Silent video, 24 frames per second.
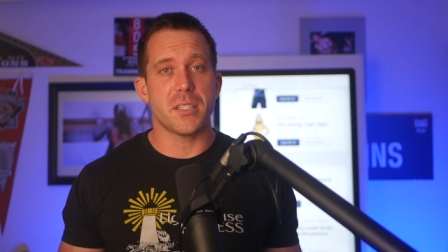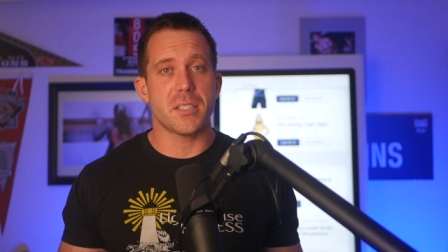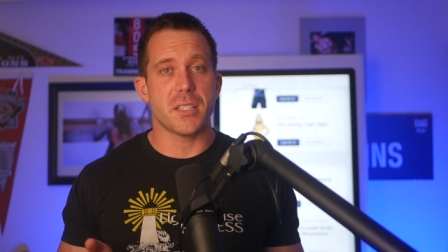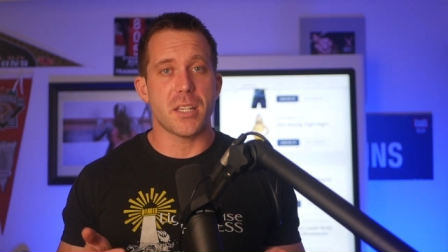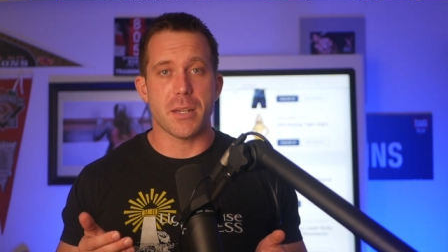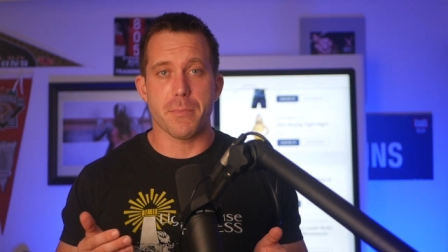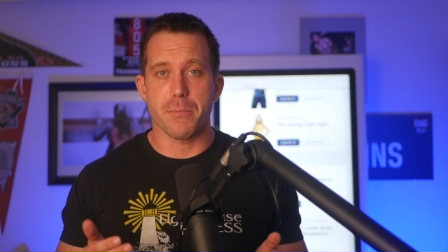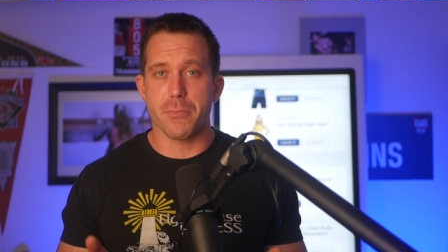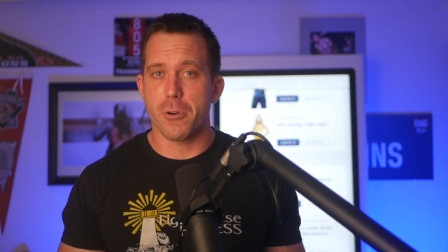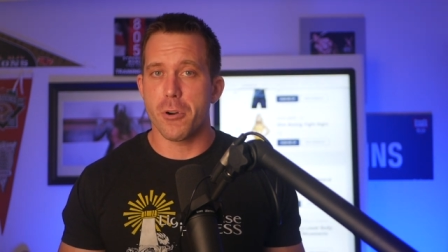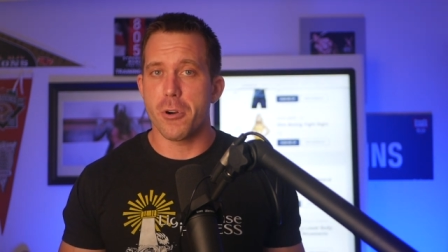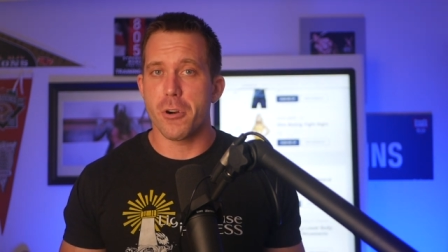
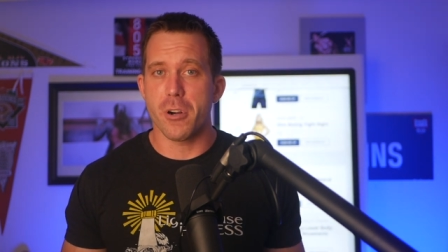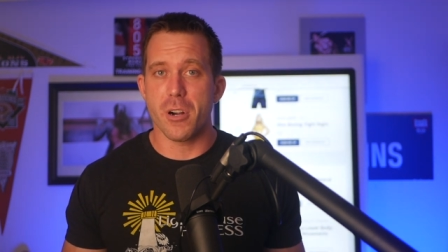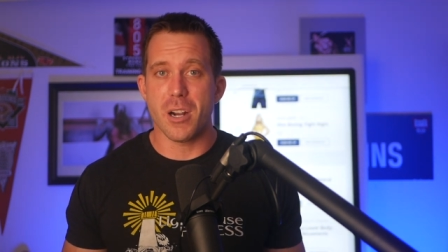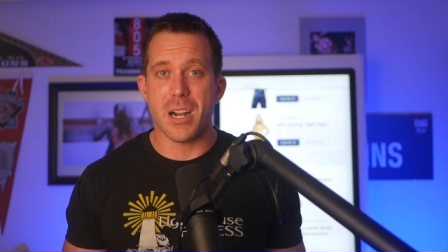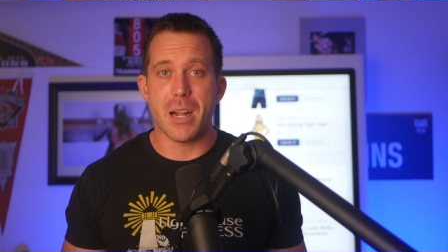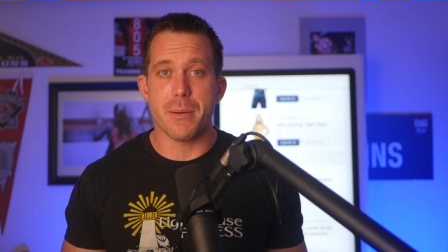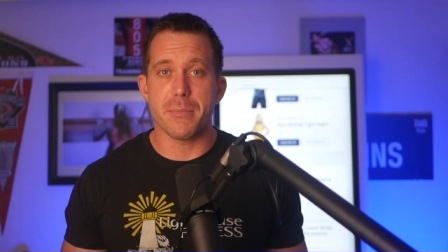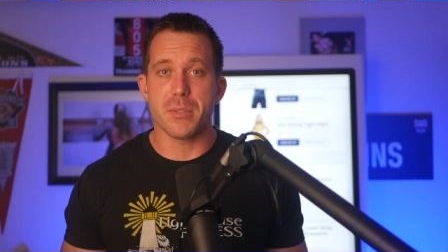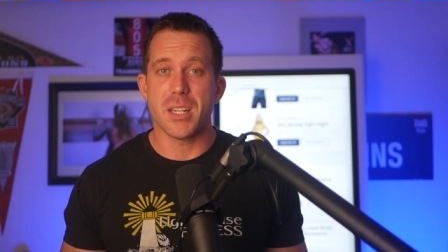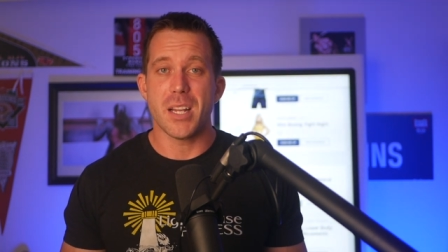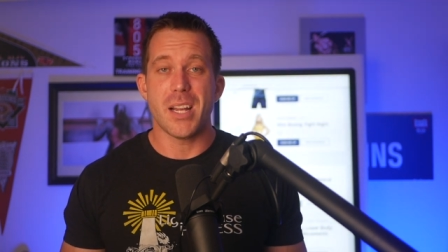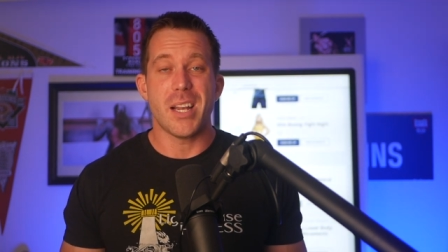and
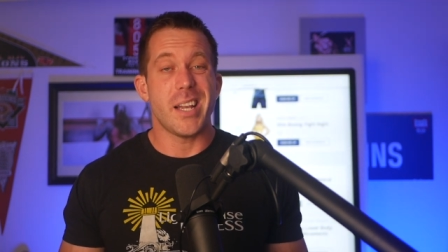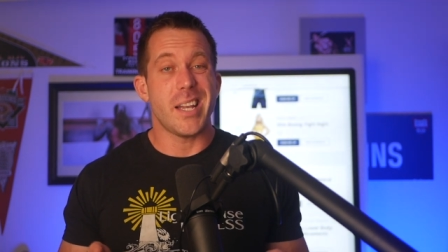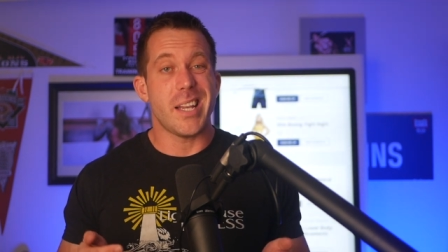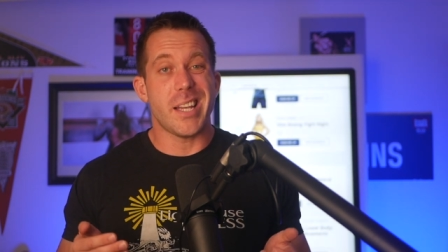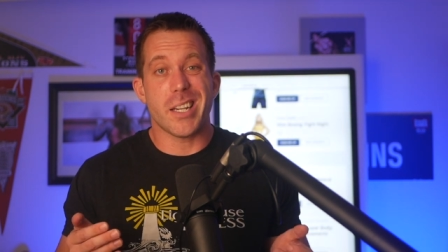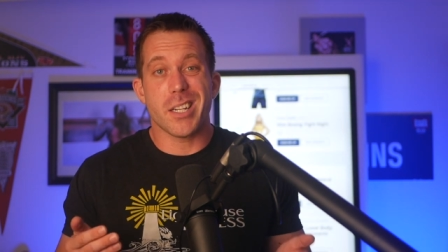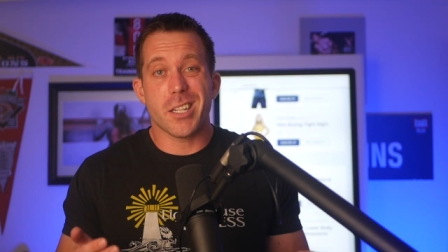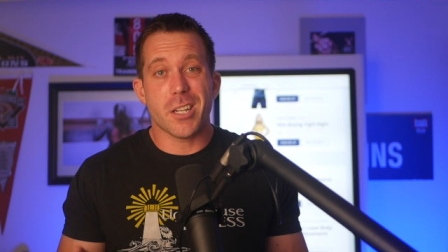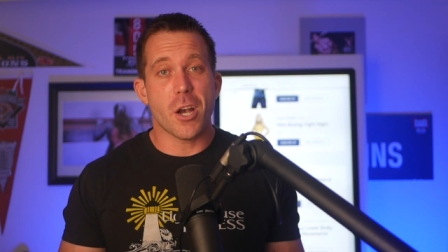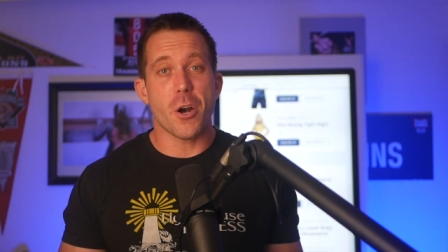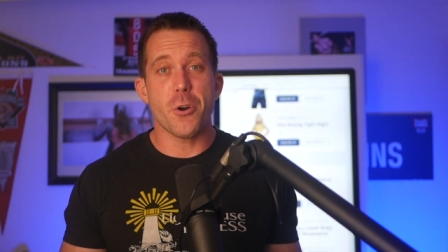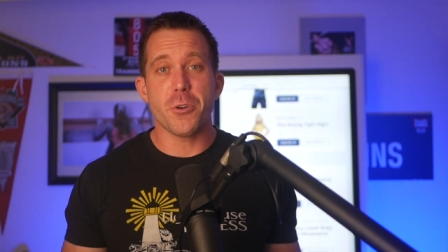programs
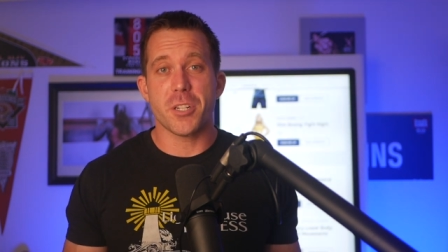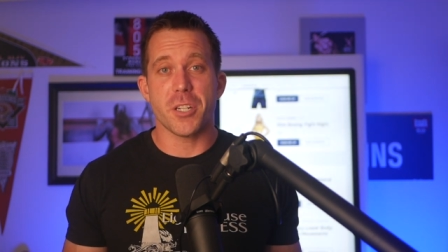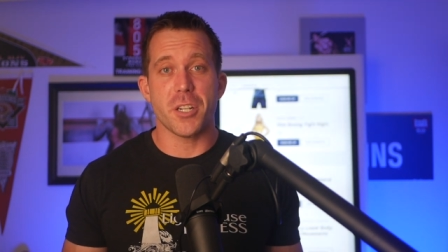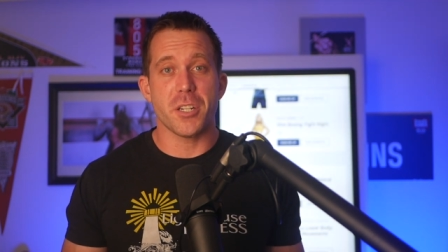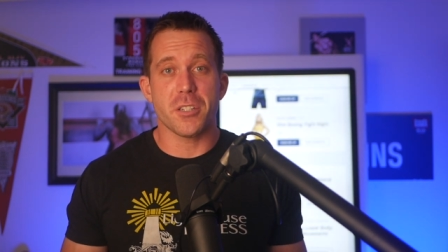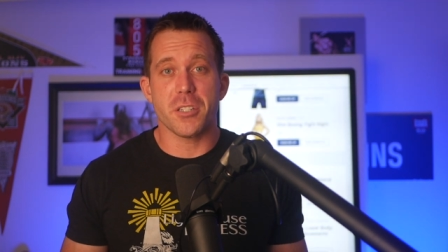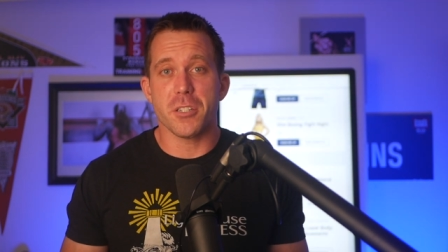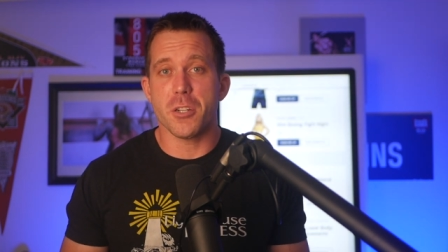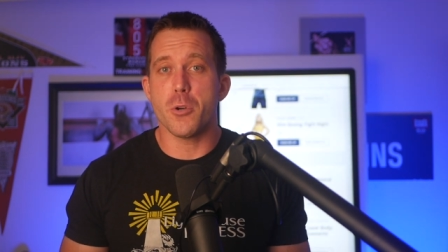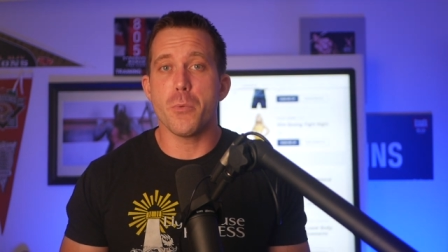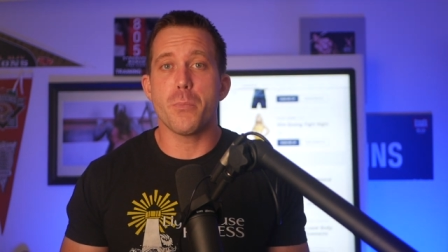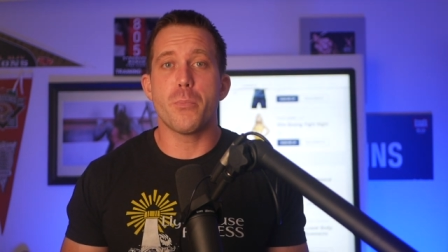and
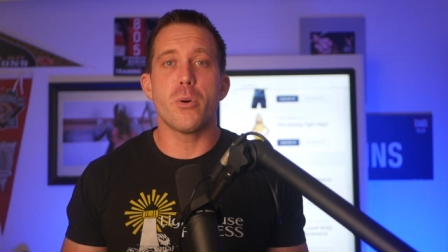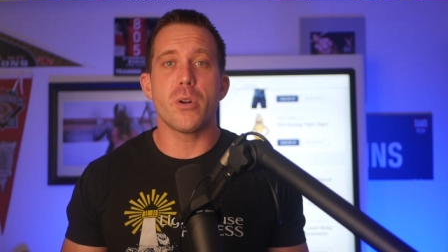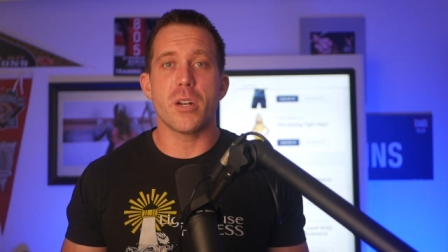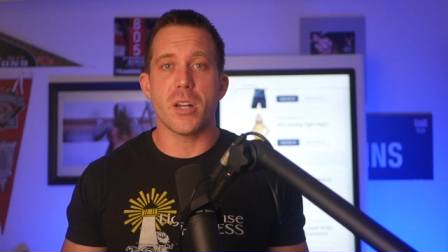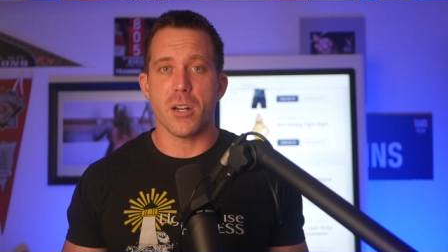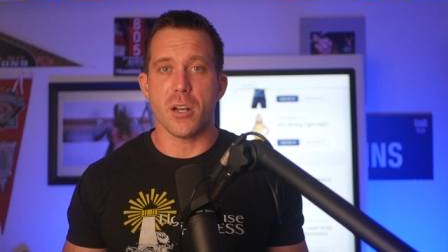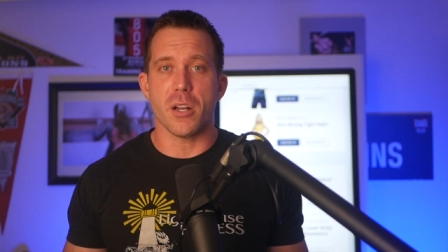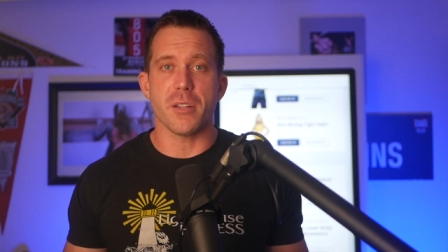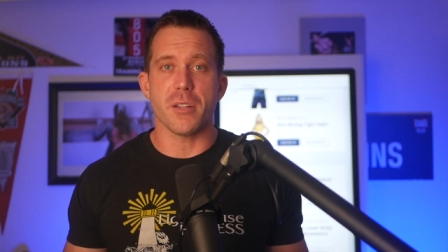coaches who put it all